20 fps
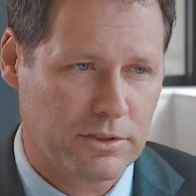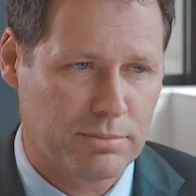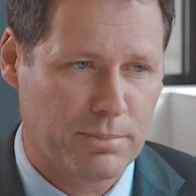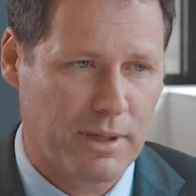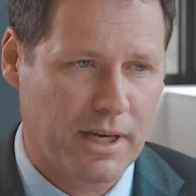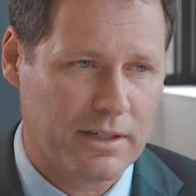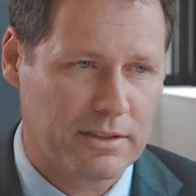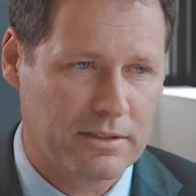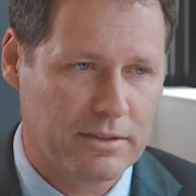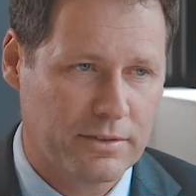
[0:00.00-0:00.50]
US
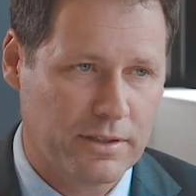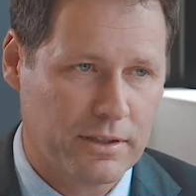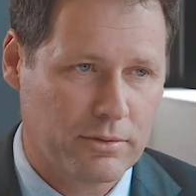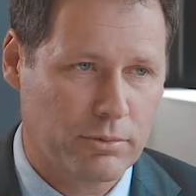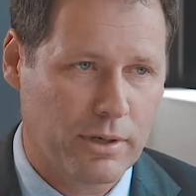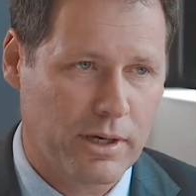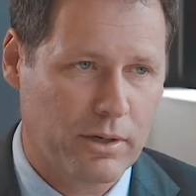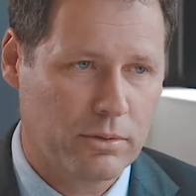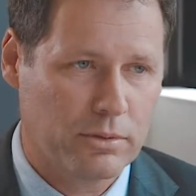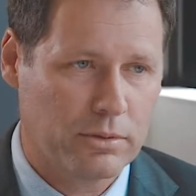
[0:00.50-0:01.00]
markets have hit
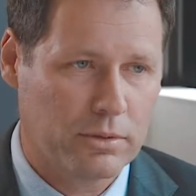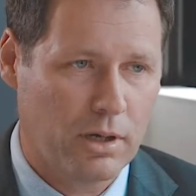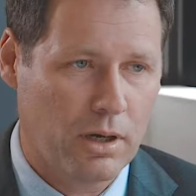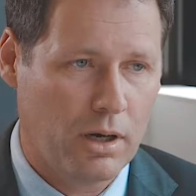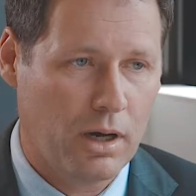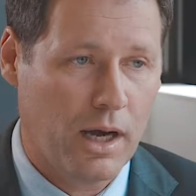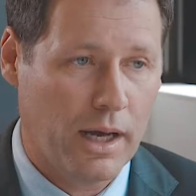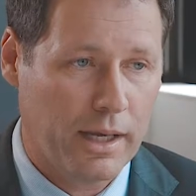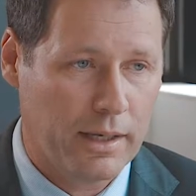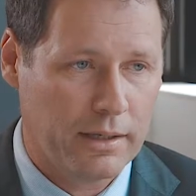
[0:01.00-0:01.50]
record
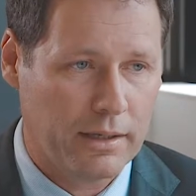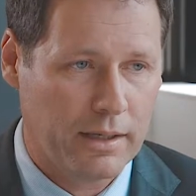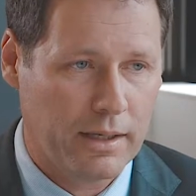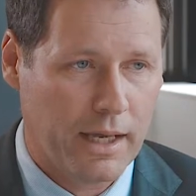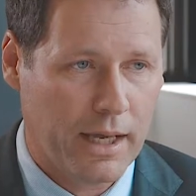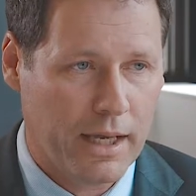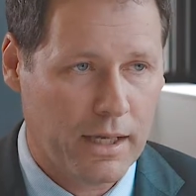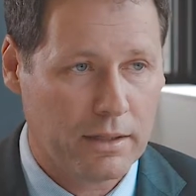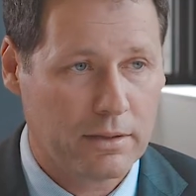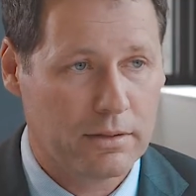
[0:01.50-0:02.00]
high
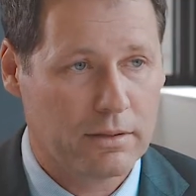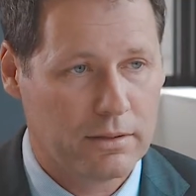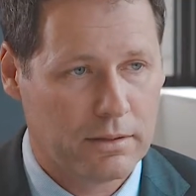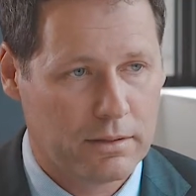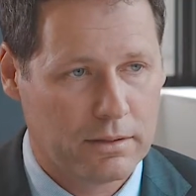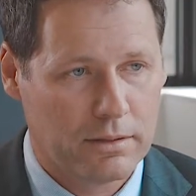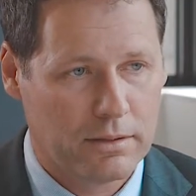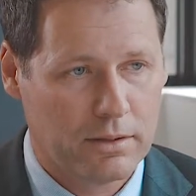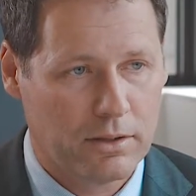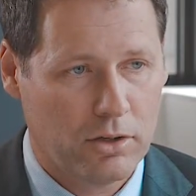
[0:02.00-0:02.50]

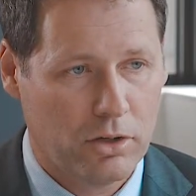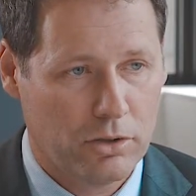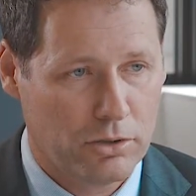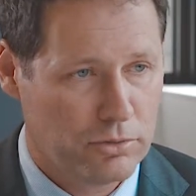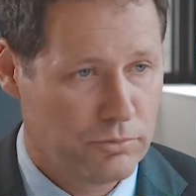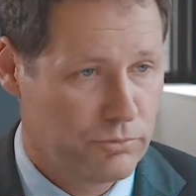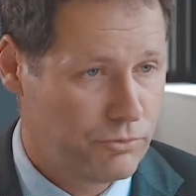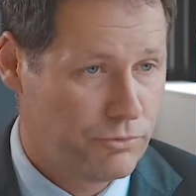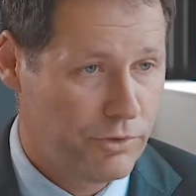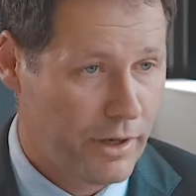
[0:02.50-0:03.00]
and
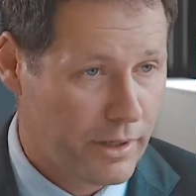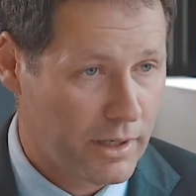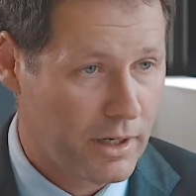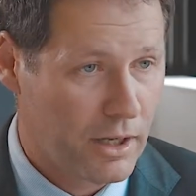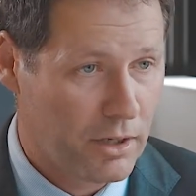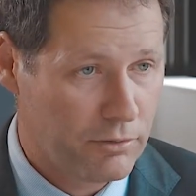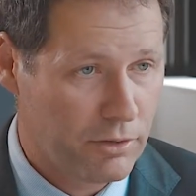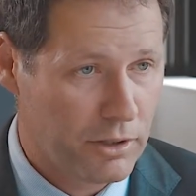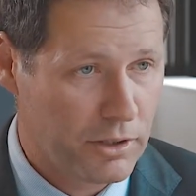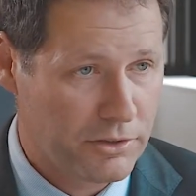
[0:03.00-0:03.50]
on very
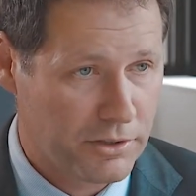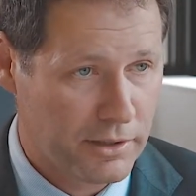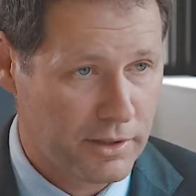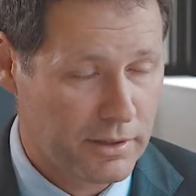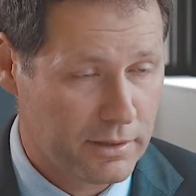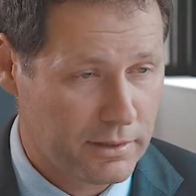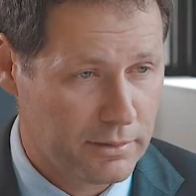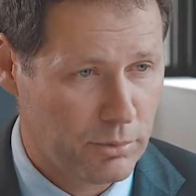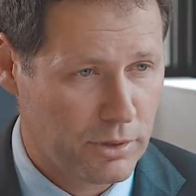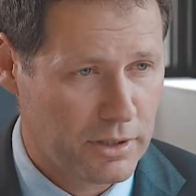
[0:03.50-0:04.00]
low
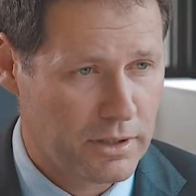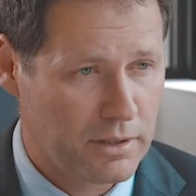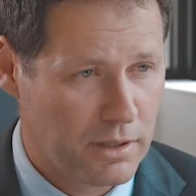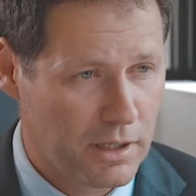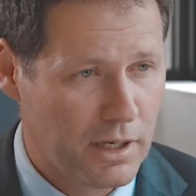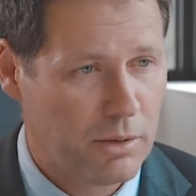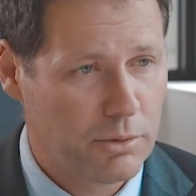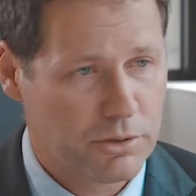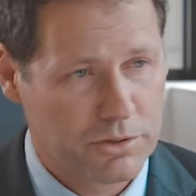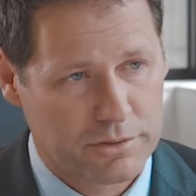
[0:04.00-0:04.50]
volatility, one of the
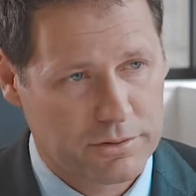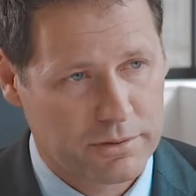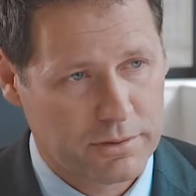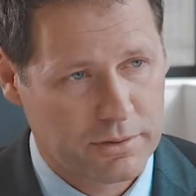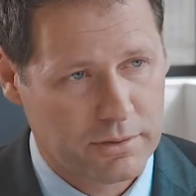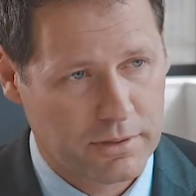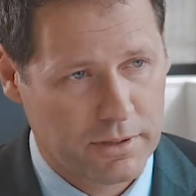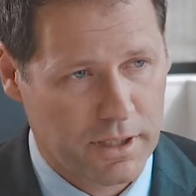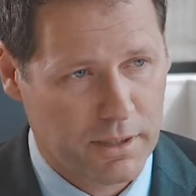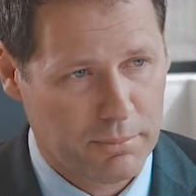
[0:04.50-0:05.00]
lowest
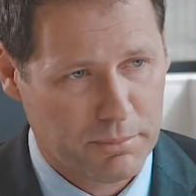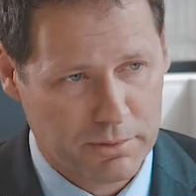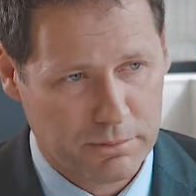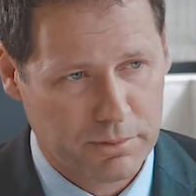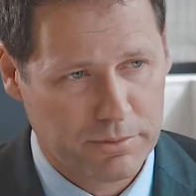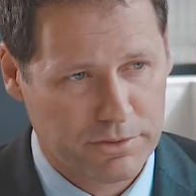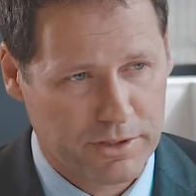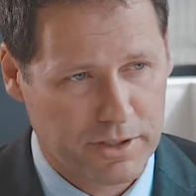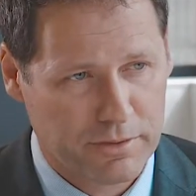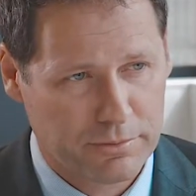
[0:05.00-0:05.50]
that
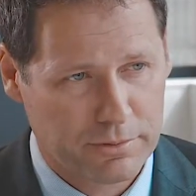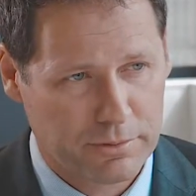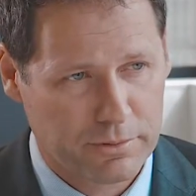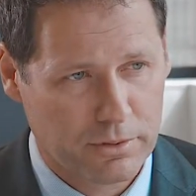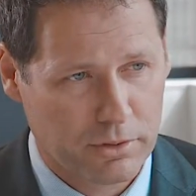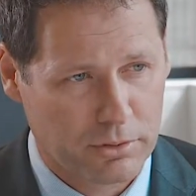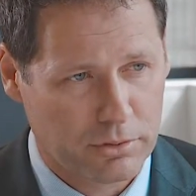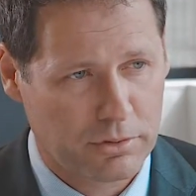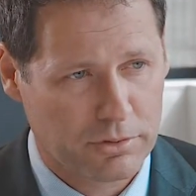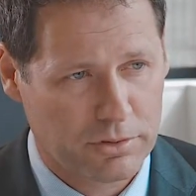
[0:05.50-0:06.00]
we've seen for a
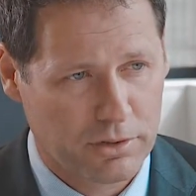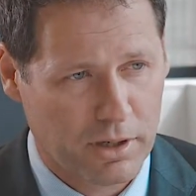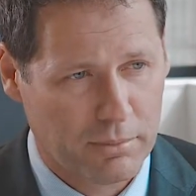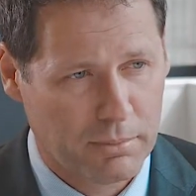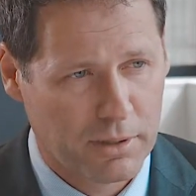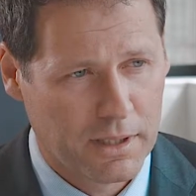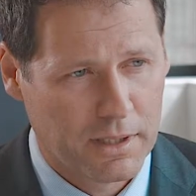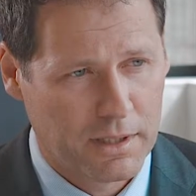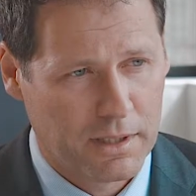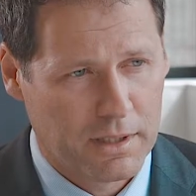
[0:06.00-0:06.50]
long, long time.
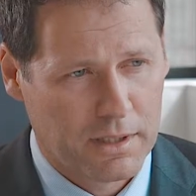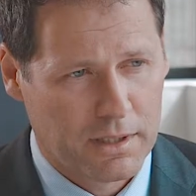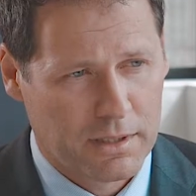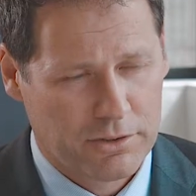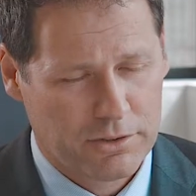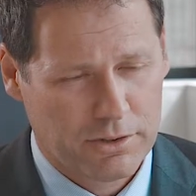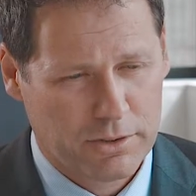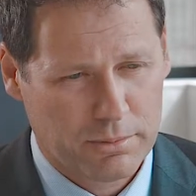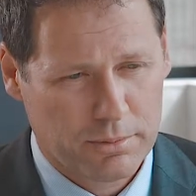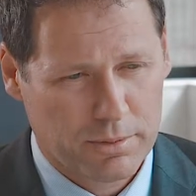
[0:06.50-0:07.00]

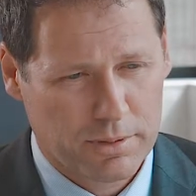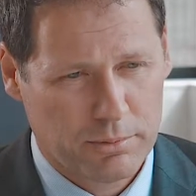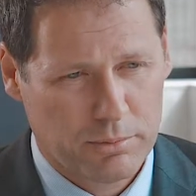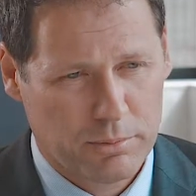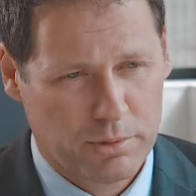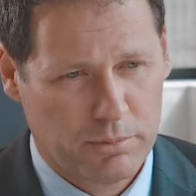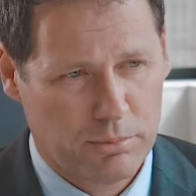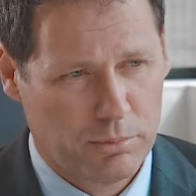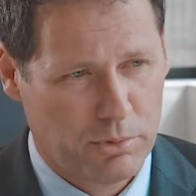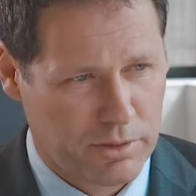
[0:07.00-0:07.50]
So
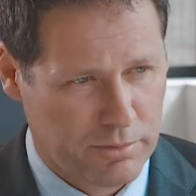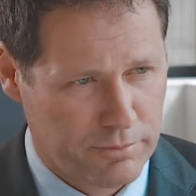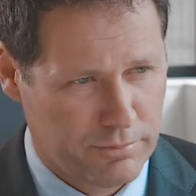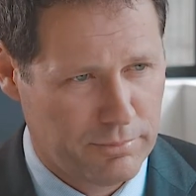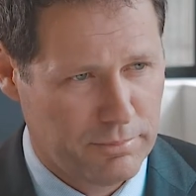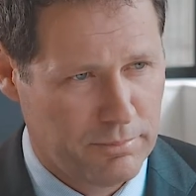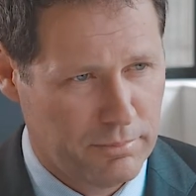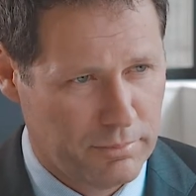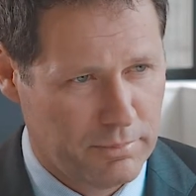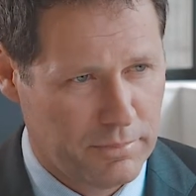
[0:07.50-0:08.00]
what have
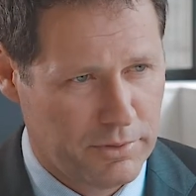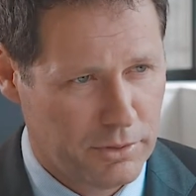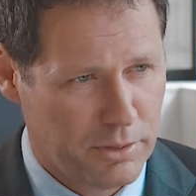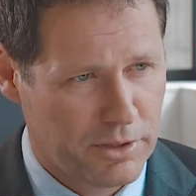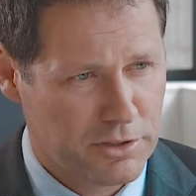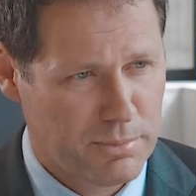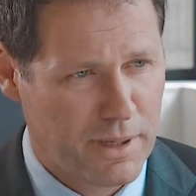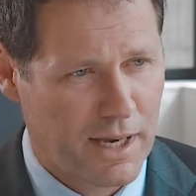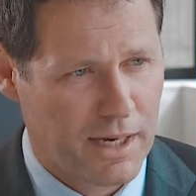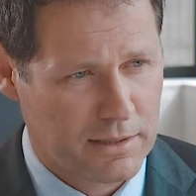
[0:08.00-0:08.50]

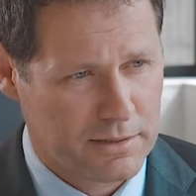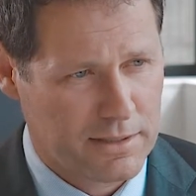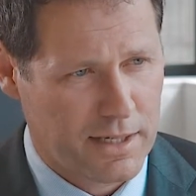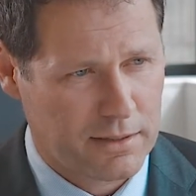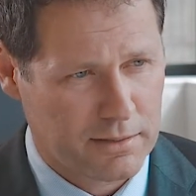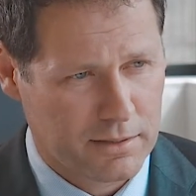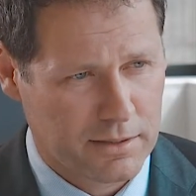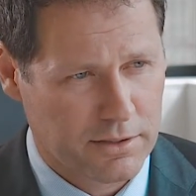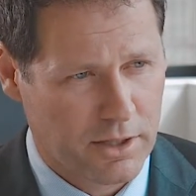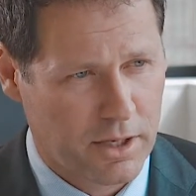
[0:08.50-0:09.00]
US markets
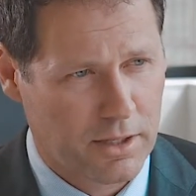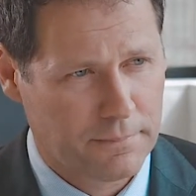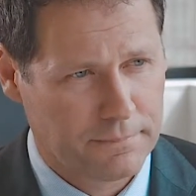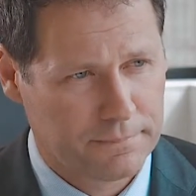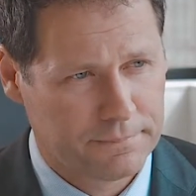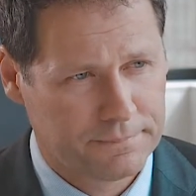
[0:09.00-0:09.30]
actually done?